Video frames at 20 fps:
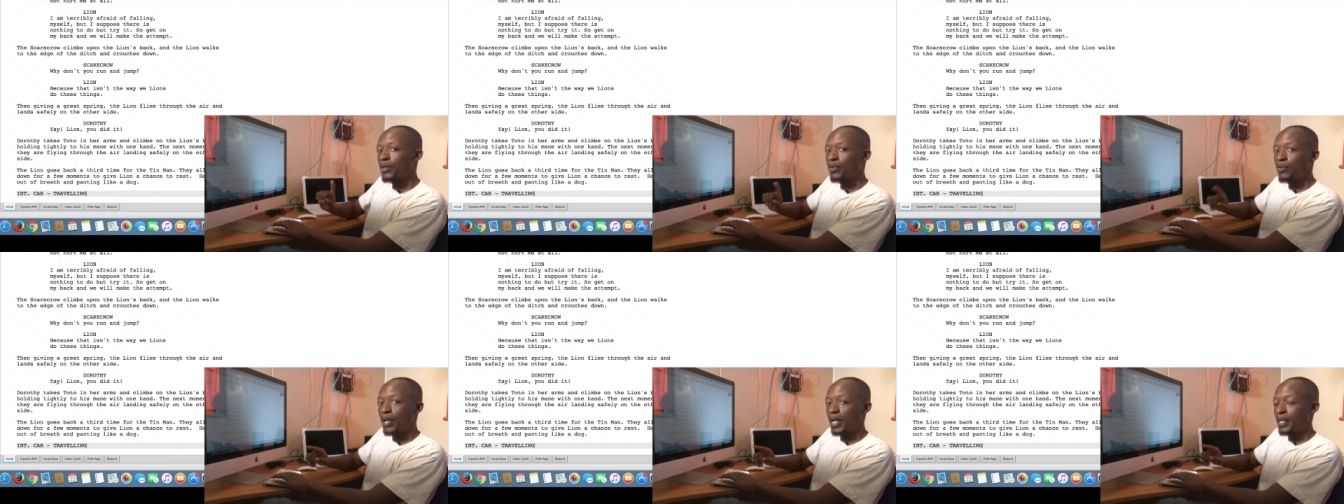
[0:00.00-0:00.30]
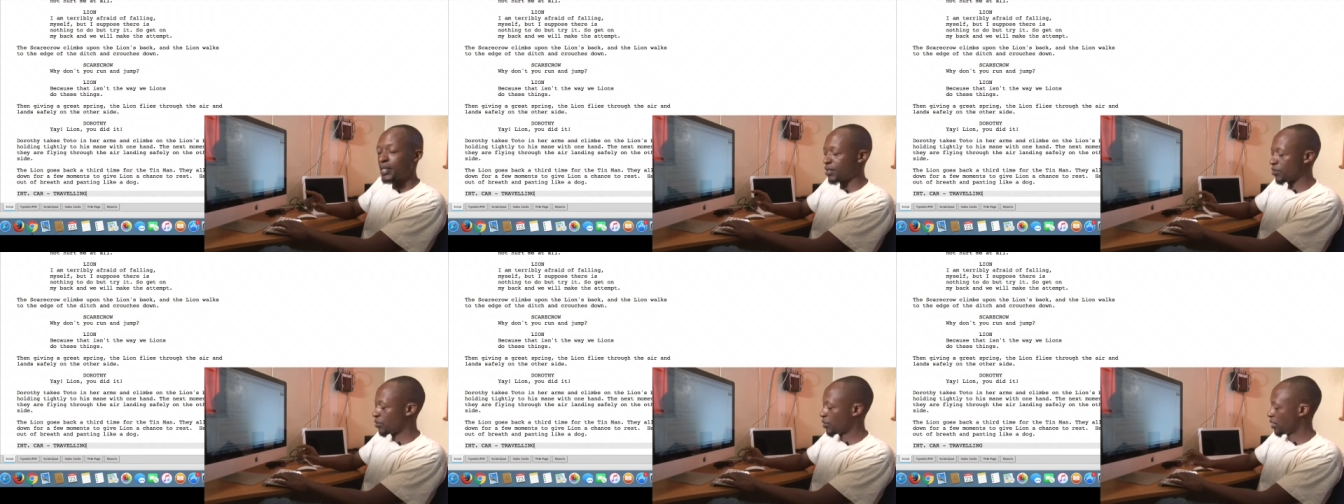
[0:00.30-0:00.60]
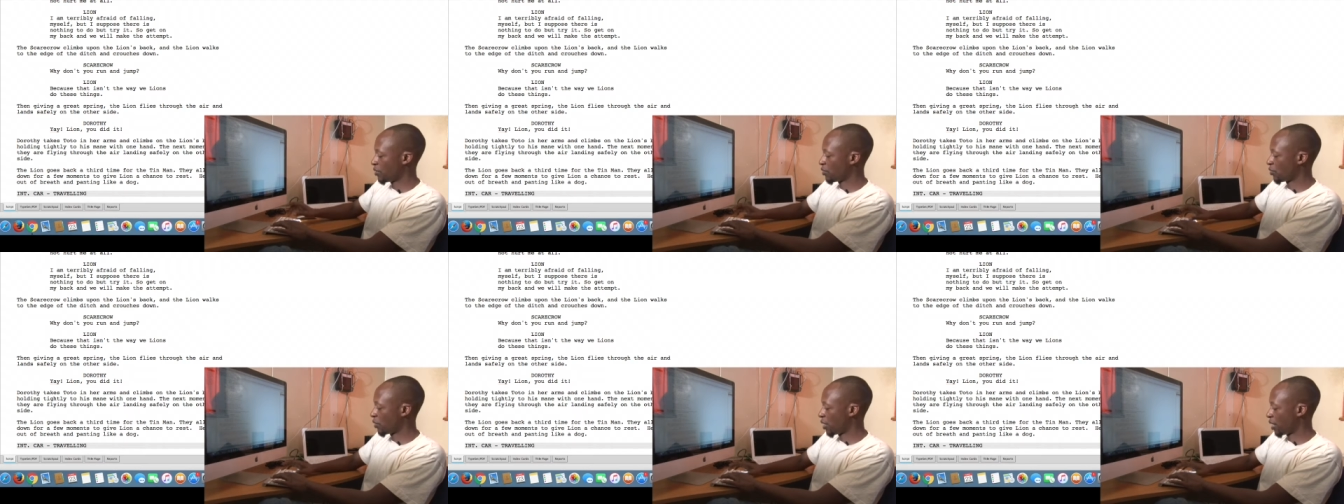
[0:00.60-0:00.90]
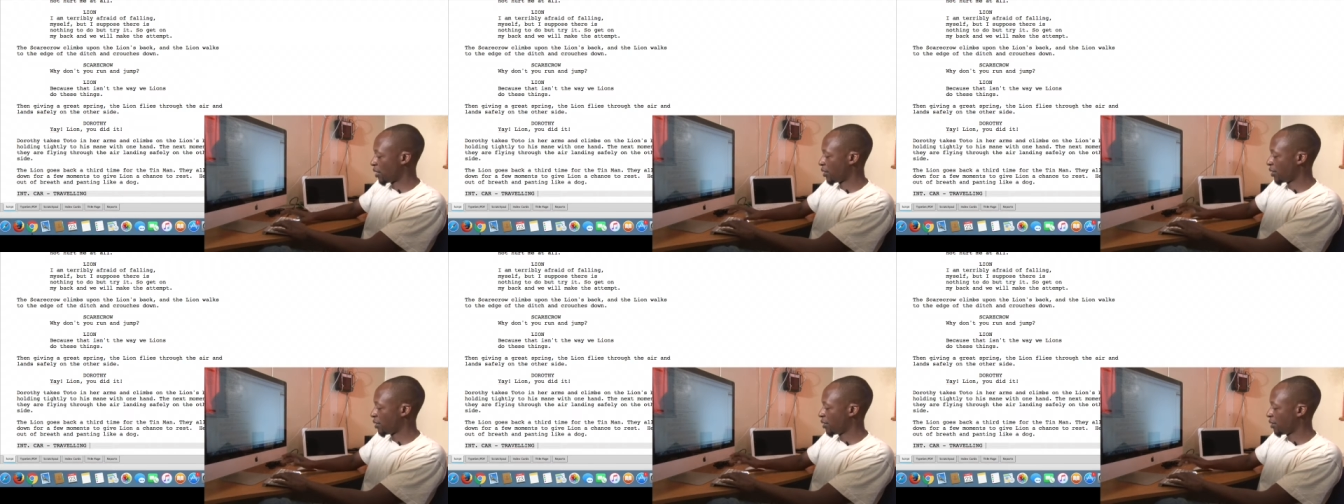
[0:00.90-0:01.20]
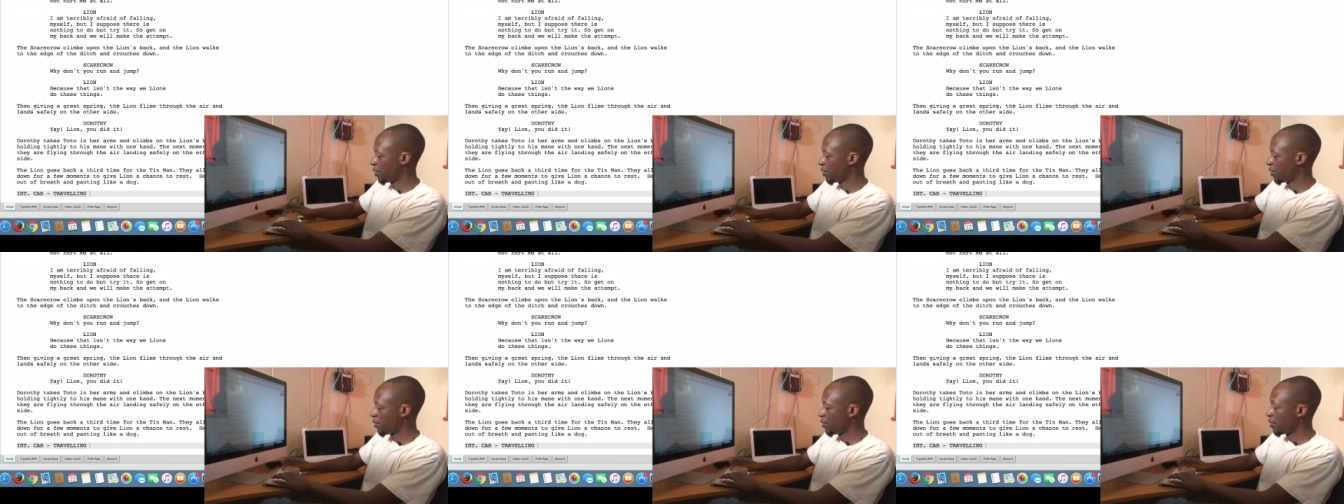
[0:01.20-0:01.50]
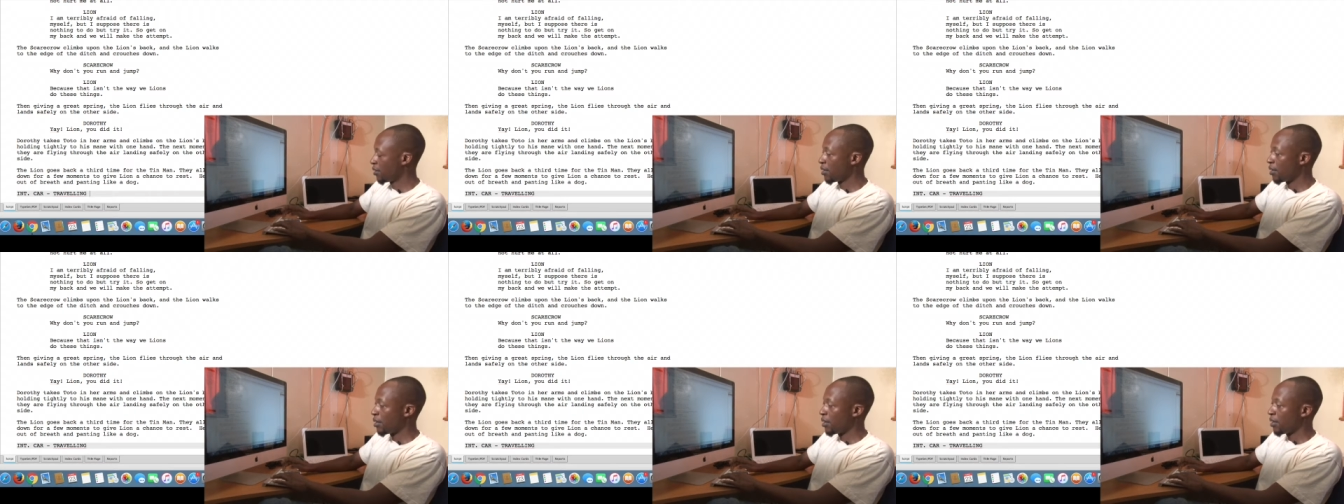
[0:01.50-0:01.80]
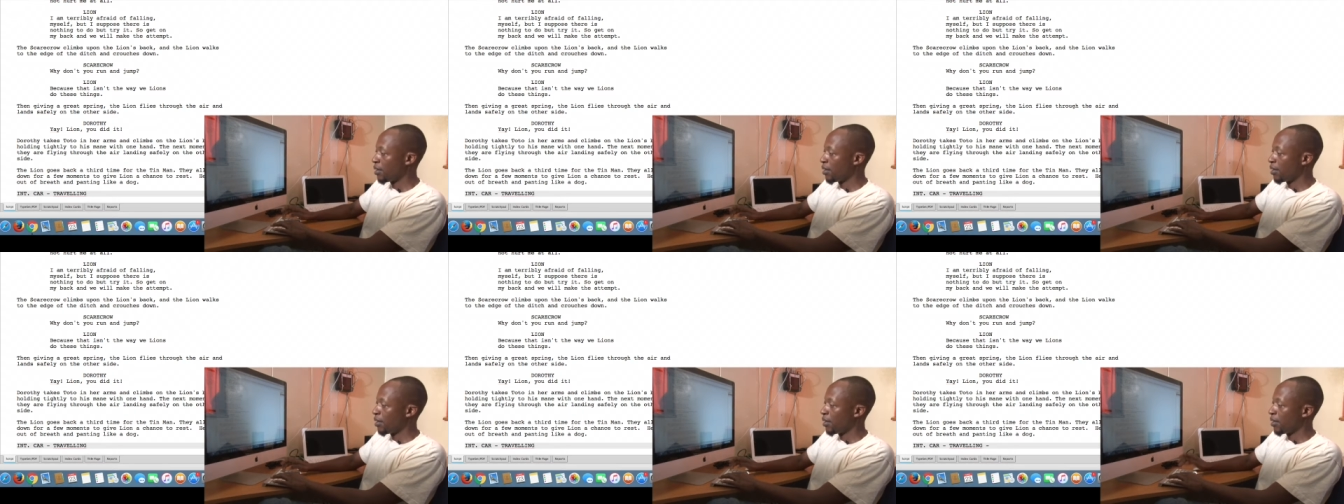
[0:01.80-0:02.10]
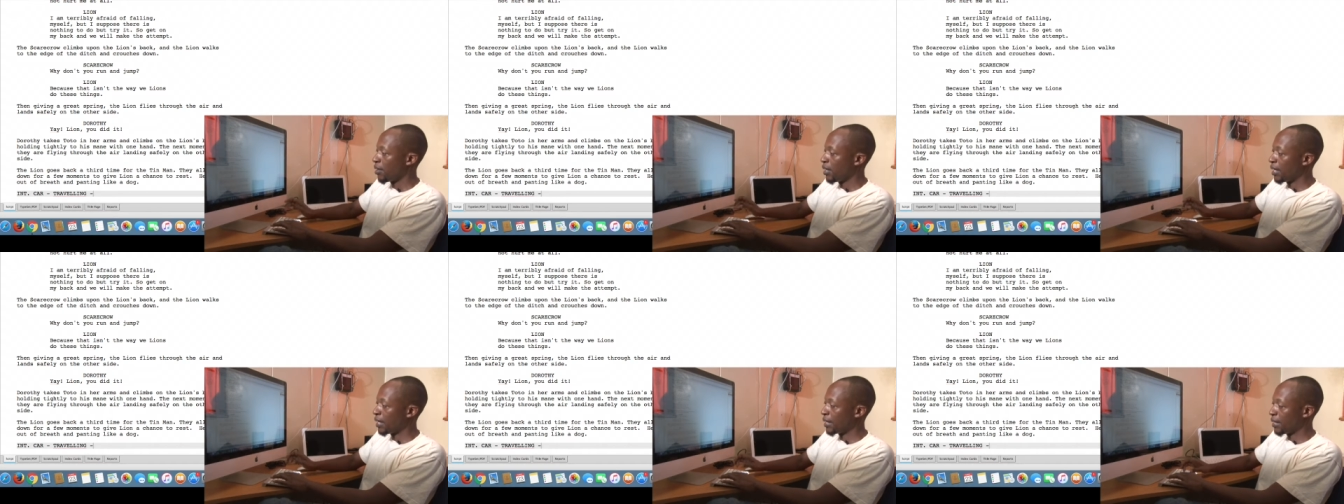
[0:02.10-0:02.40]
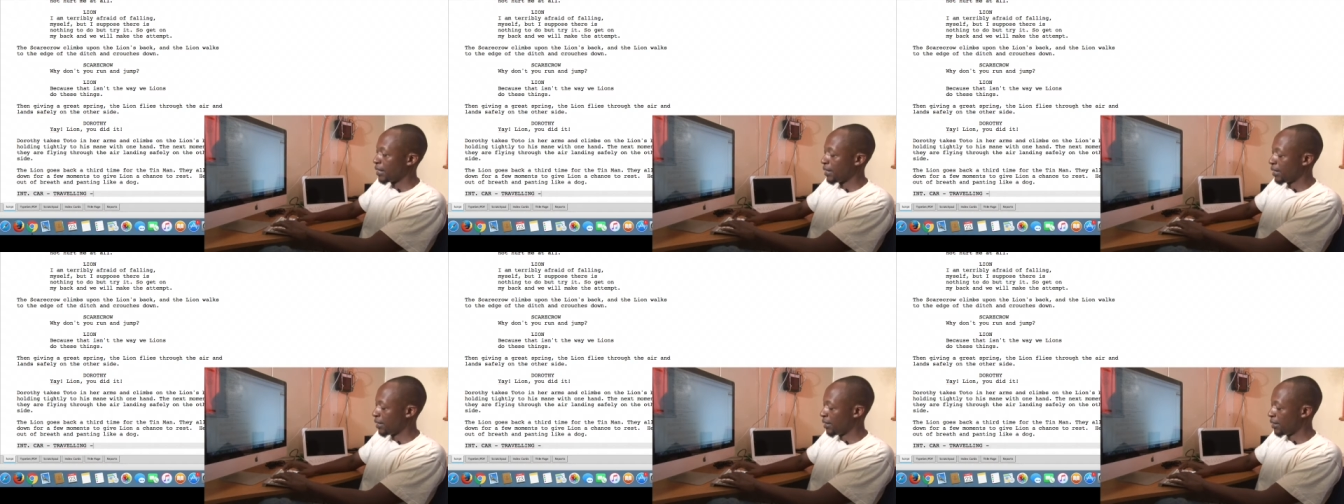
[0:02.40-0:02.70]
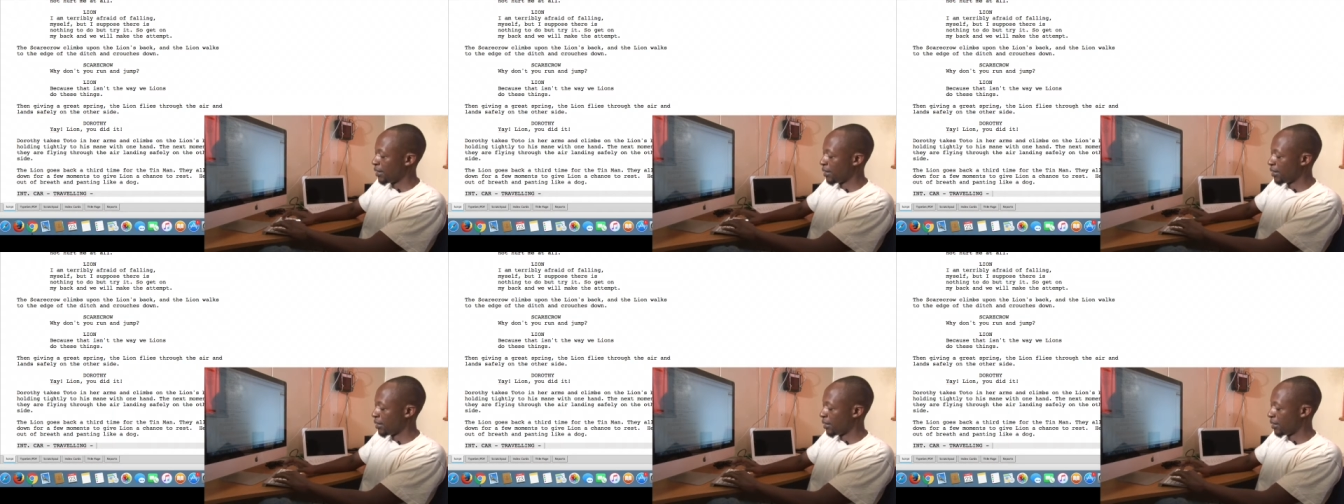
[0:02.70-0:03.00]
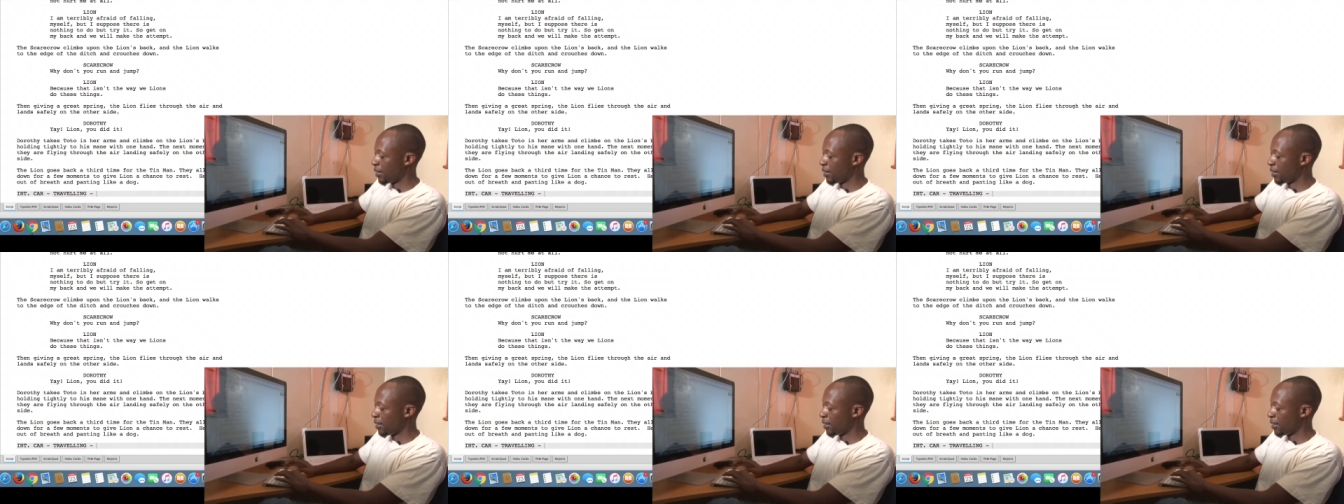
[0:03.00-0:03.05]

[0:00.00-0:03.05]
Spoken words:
you write stationary. And then